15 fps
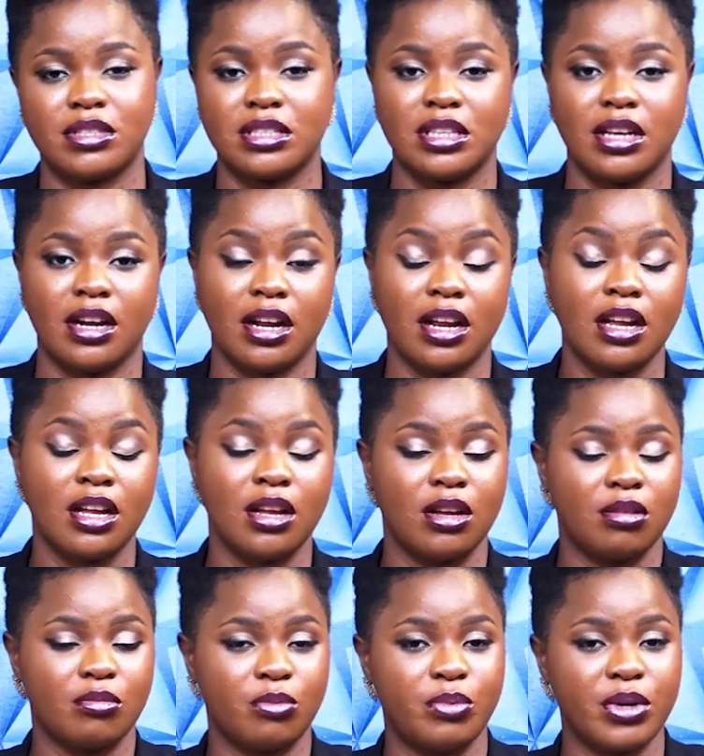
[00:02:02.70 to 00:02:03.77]
naira.
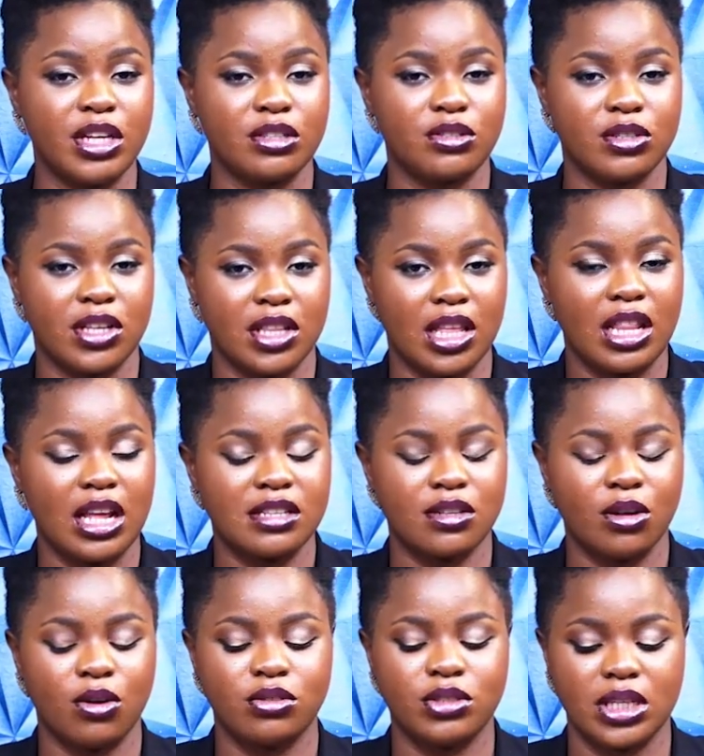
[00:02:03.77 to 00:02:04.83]
We bring it together, that's
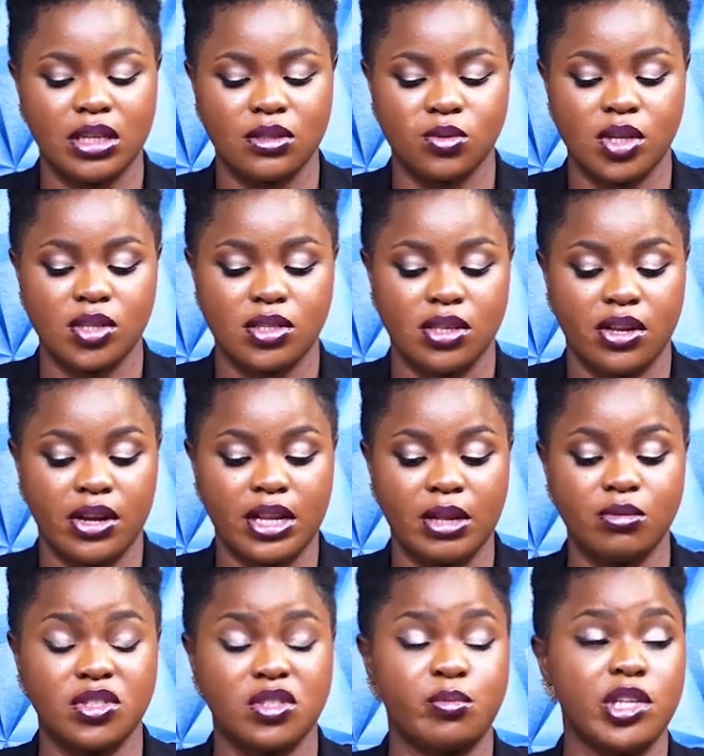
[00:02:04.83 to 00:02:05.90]
120 naira. Then
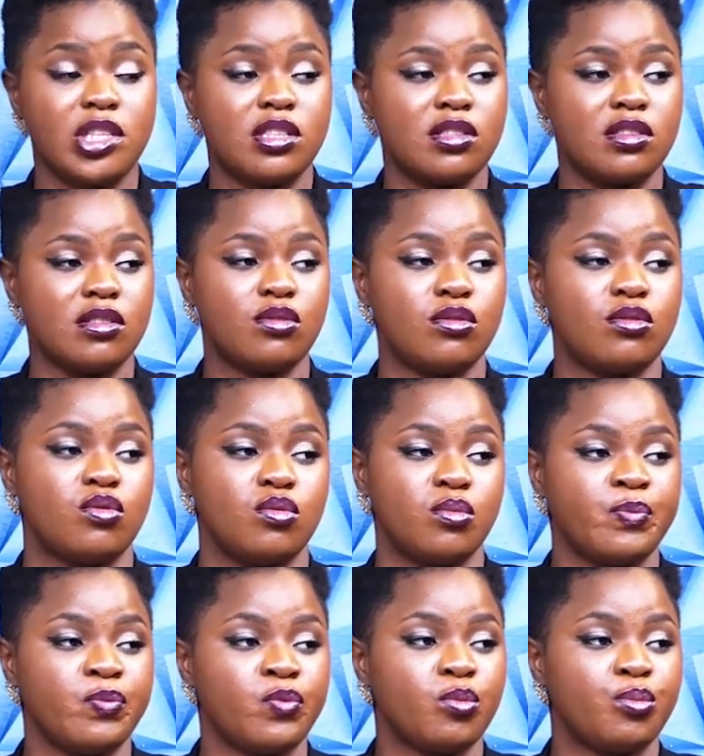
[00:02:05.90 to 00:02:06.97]
we split it into two.
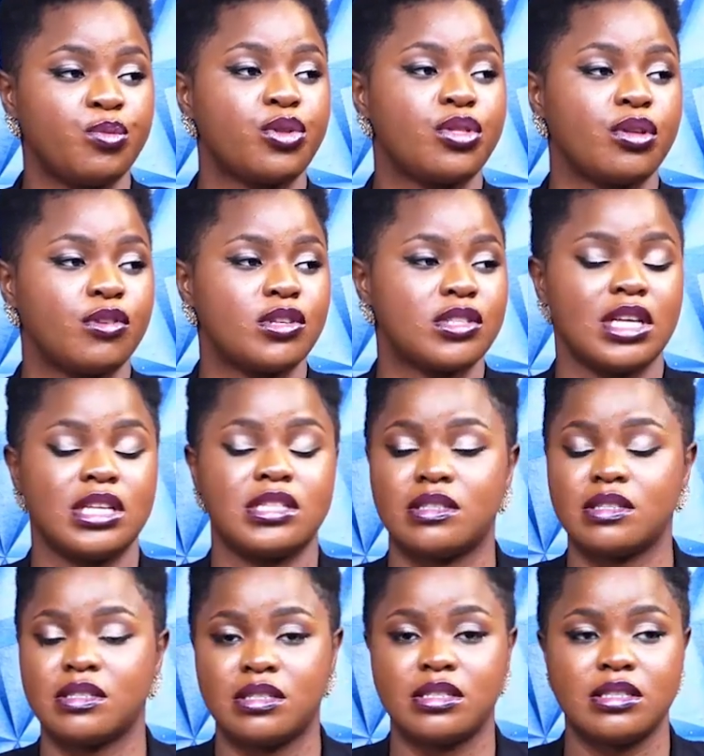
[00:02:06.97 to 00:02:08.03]
Both of us get
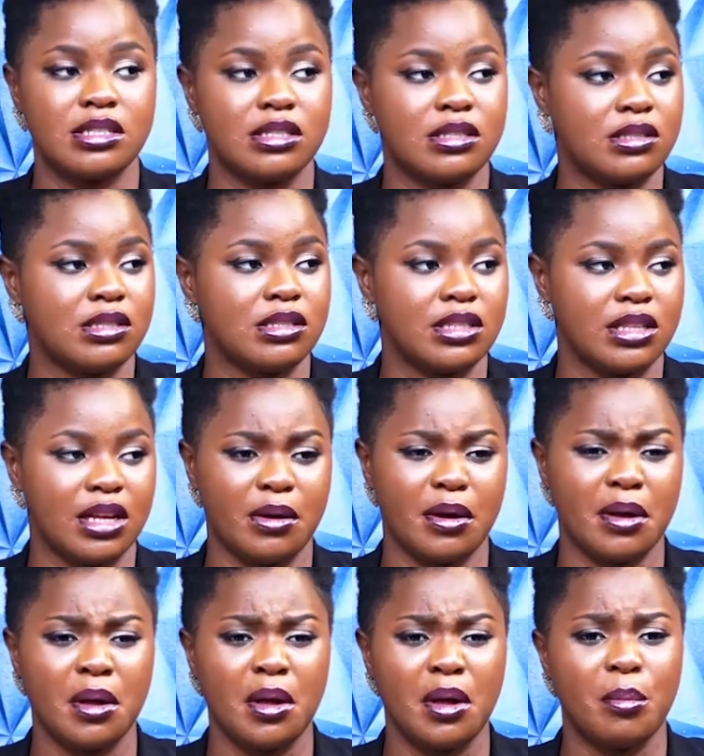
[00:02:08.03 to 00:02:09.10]
60
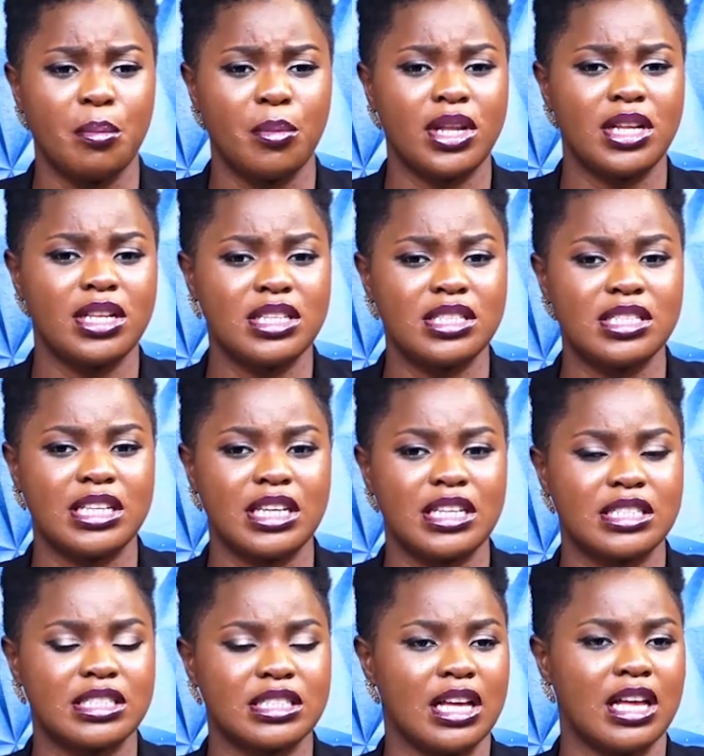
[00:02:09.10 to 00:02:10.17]
naira. But in this
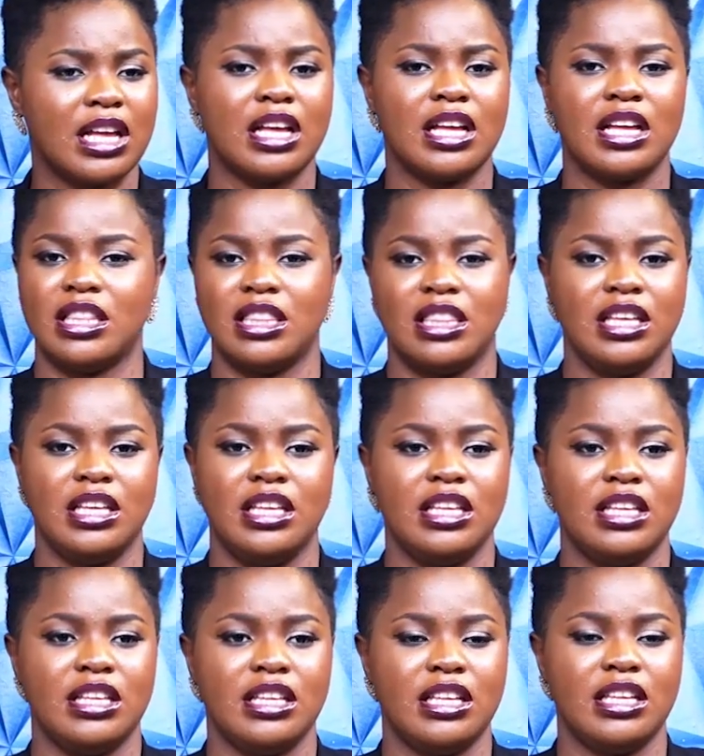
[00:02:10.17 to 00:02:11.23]
case,
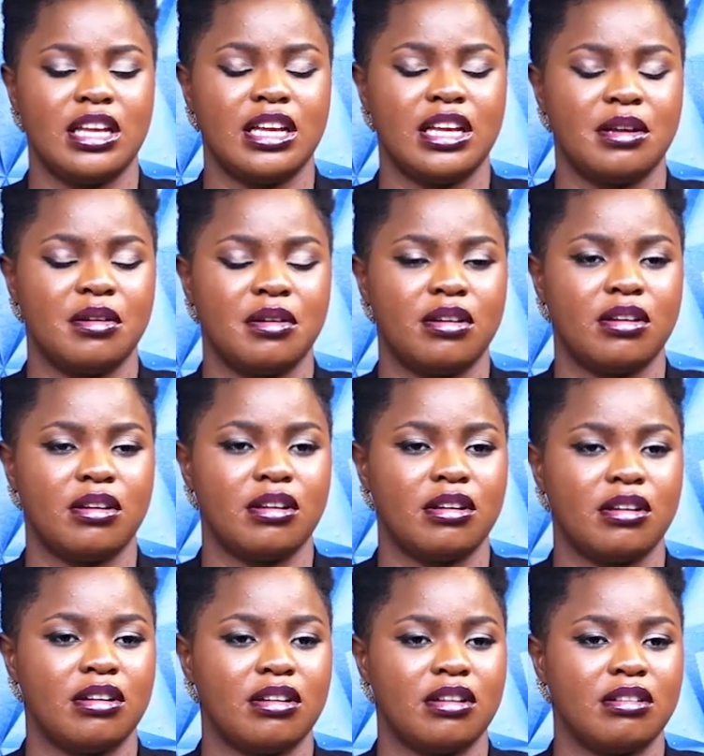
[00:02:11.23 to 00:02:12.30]
the
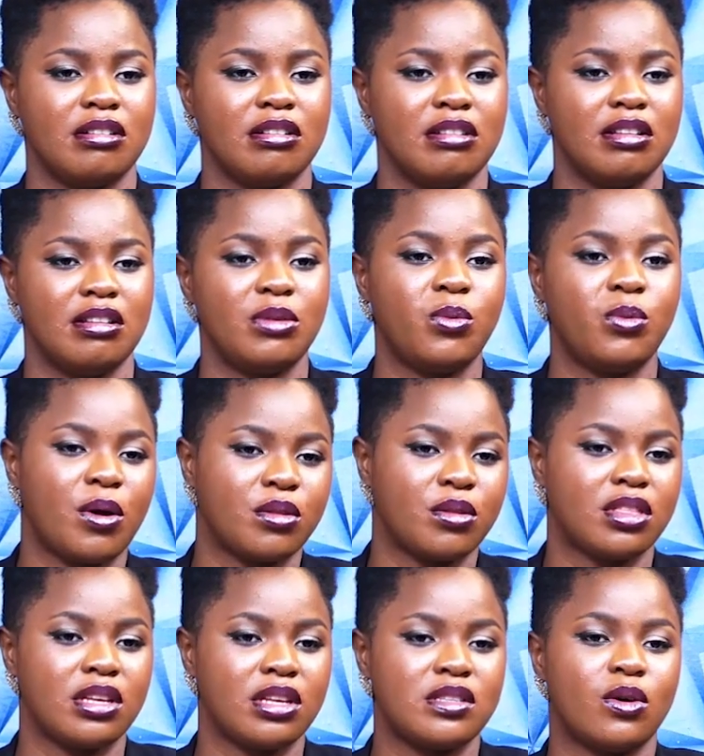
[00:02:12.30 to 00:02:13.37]

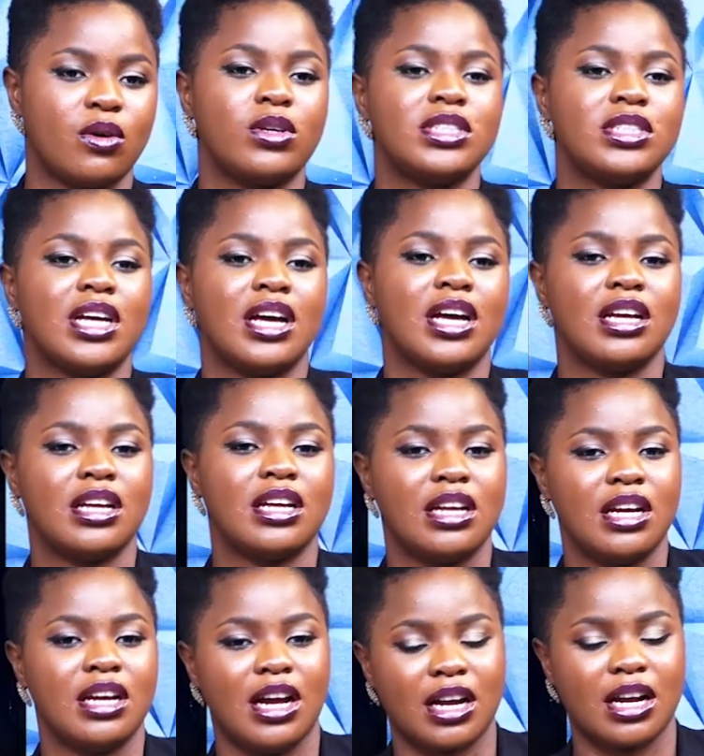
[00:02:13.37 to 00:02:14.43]
wealth is under
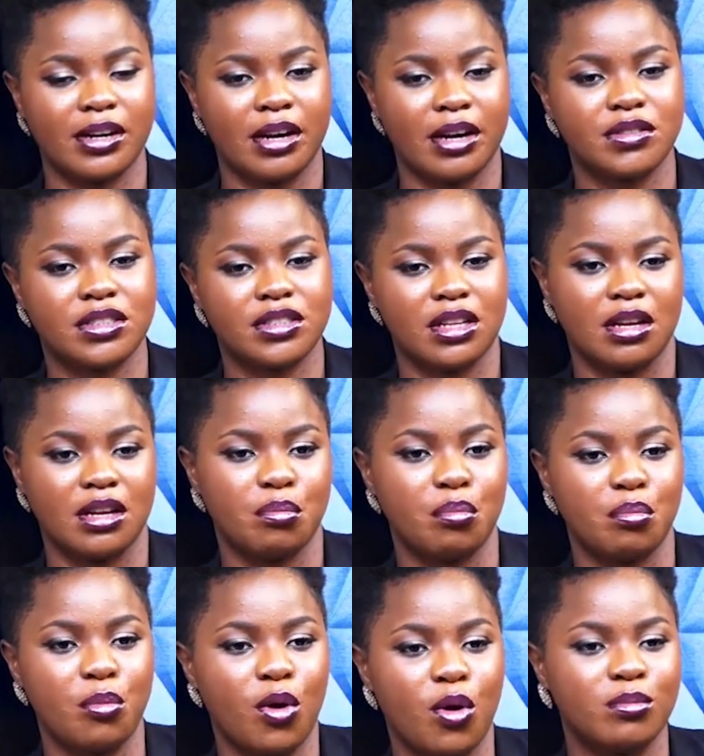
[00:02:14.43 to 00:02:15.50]
Achraf's
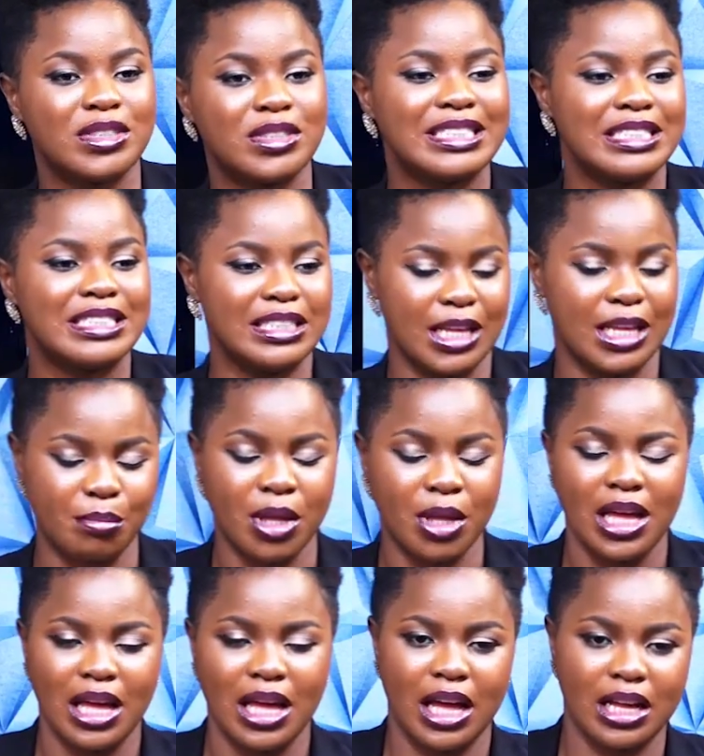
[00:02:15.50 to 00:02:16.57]
mom's name,
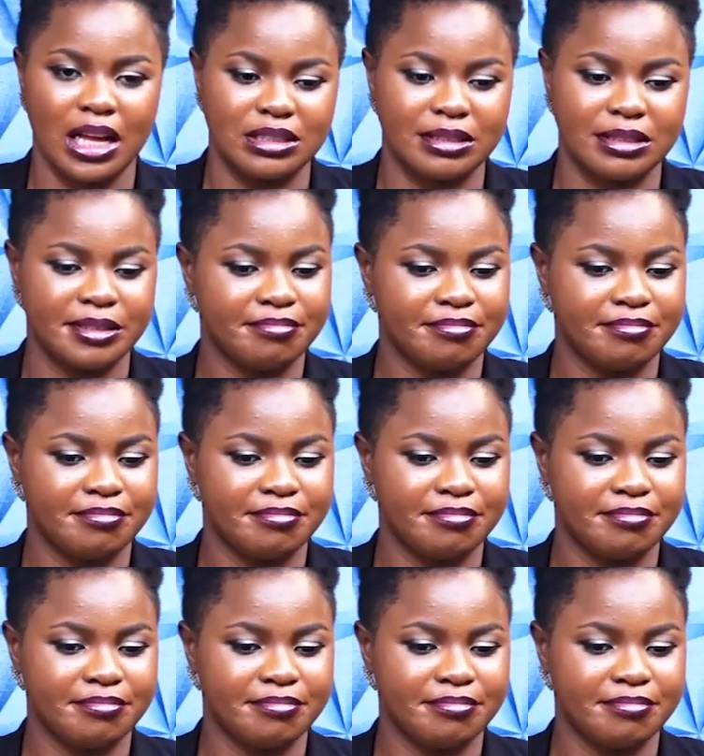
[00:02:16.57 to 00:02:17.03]
and